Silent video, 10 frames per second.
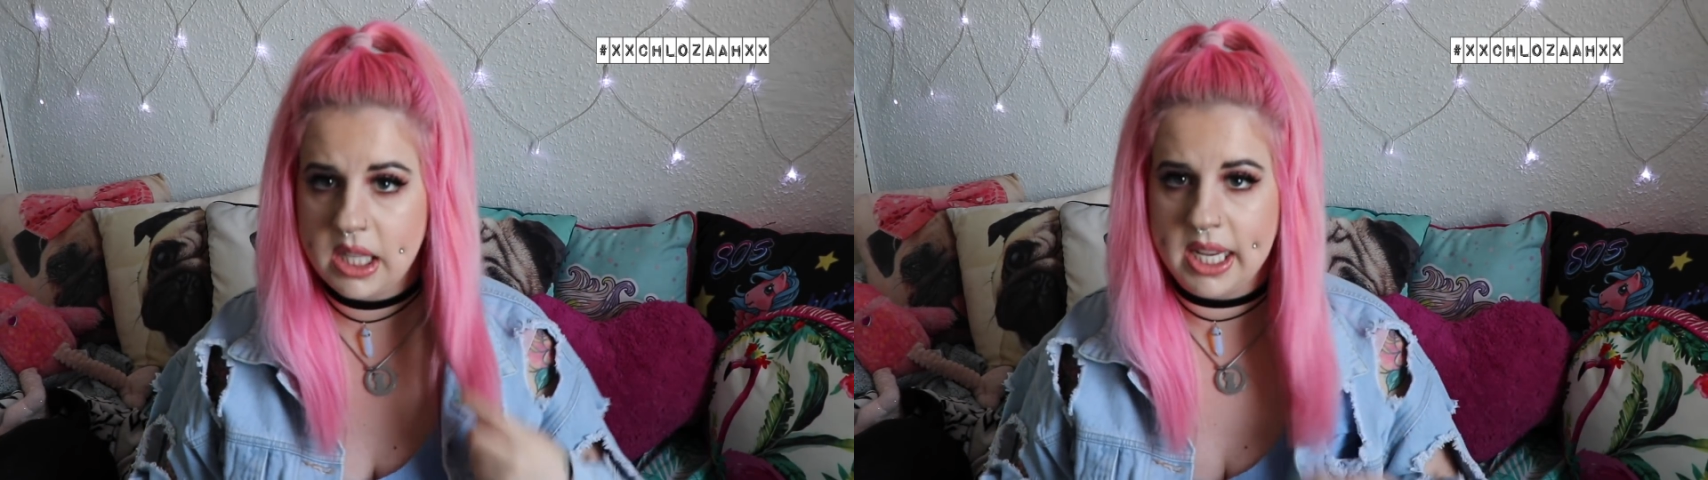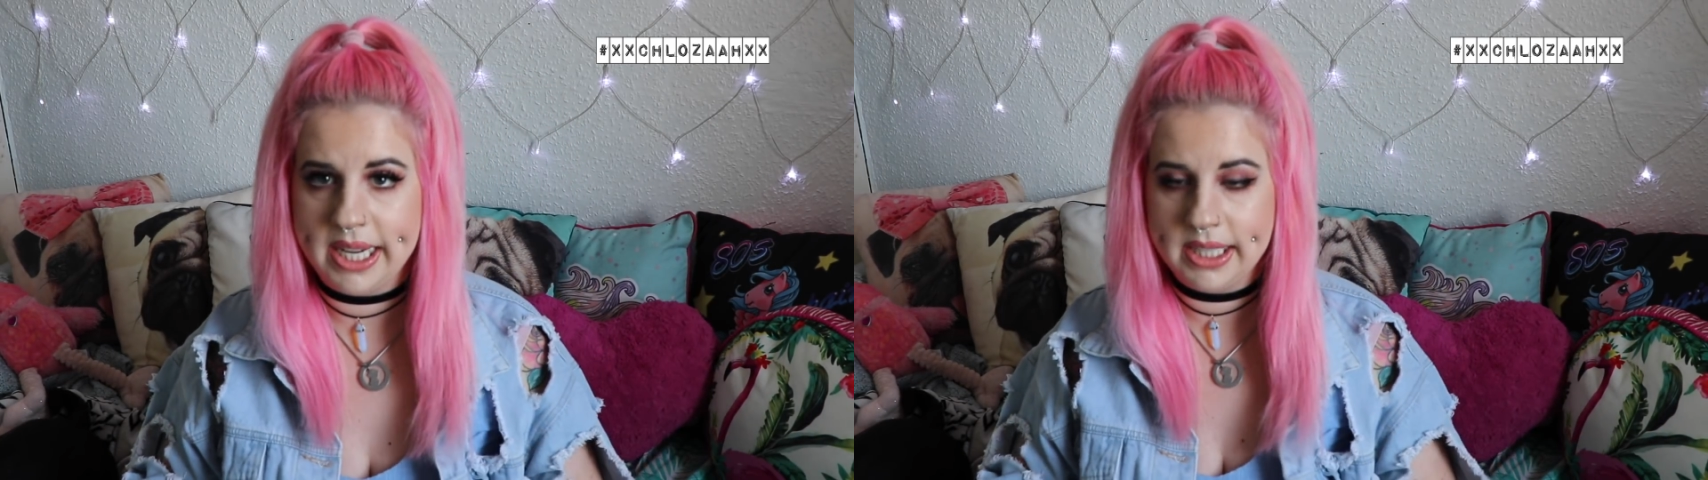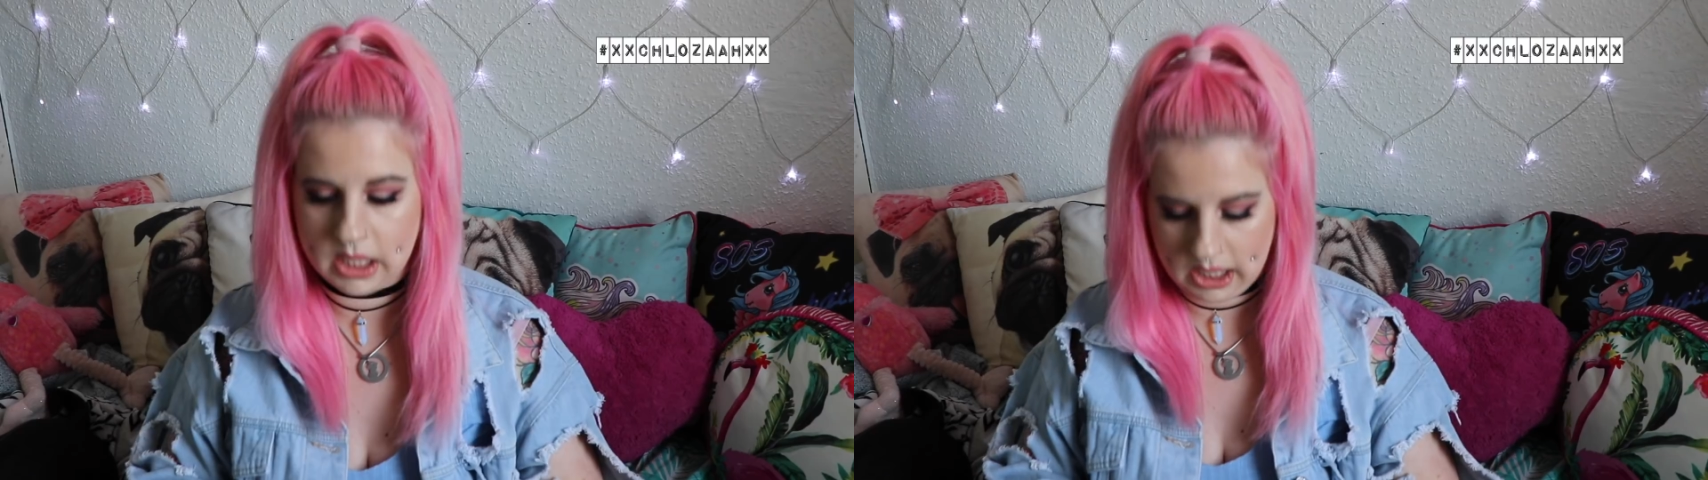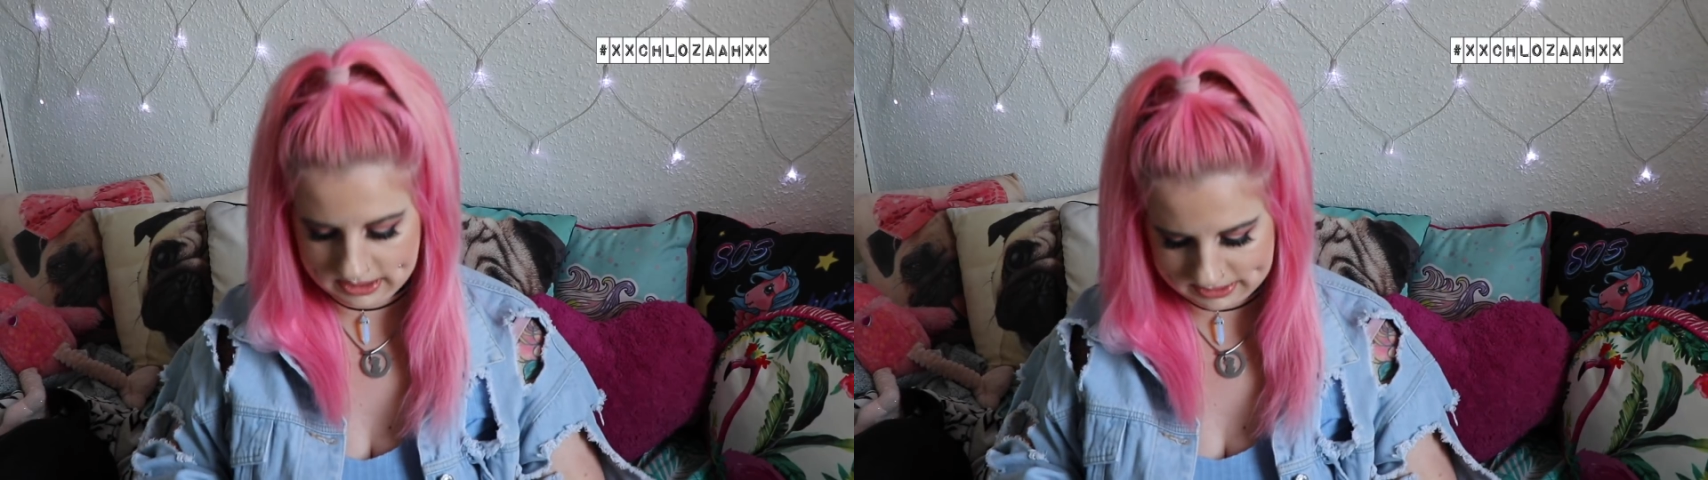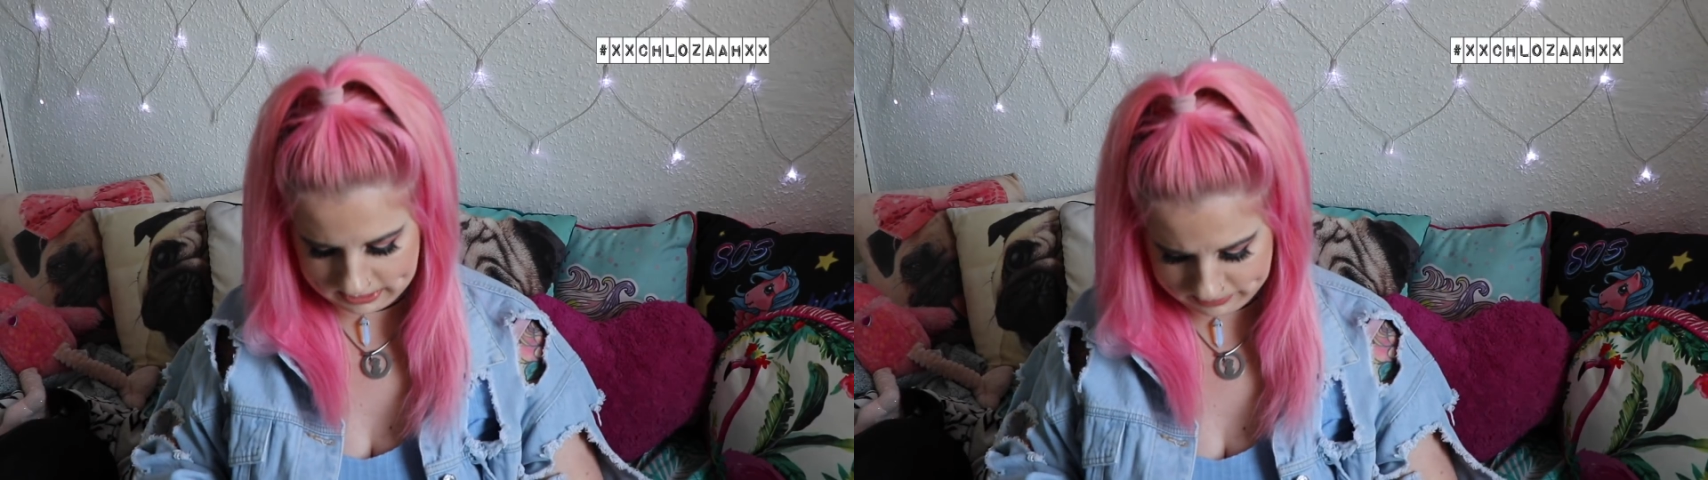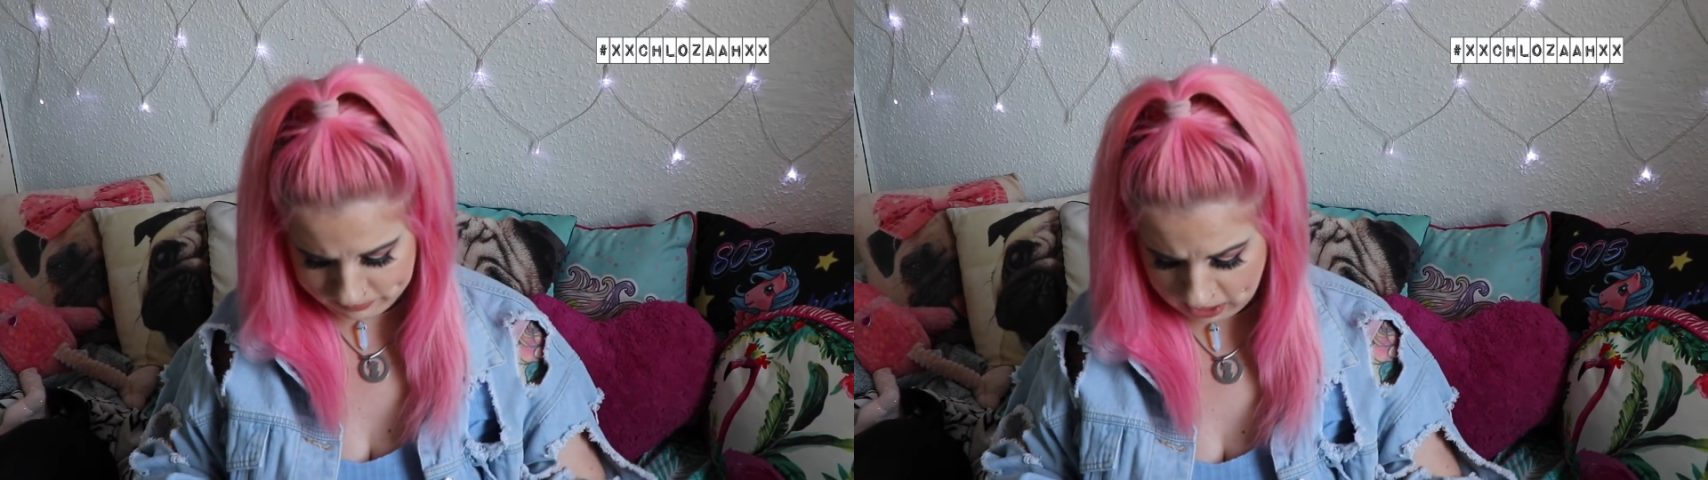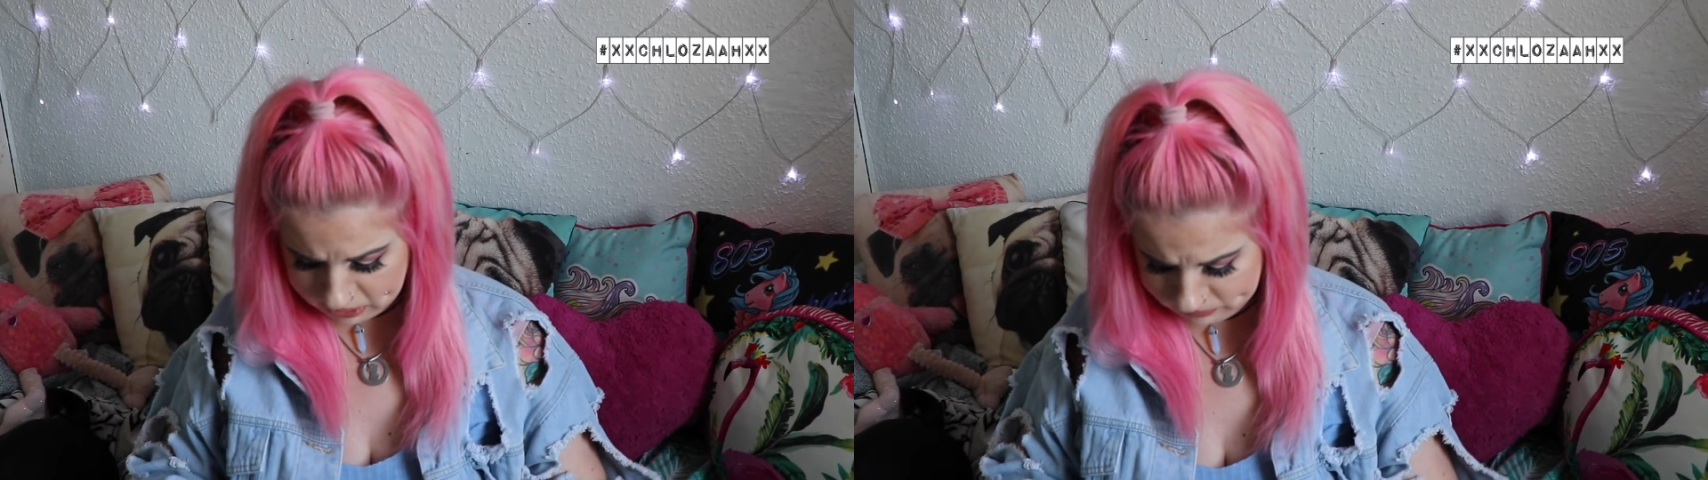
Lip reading: things are some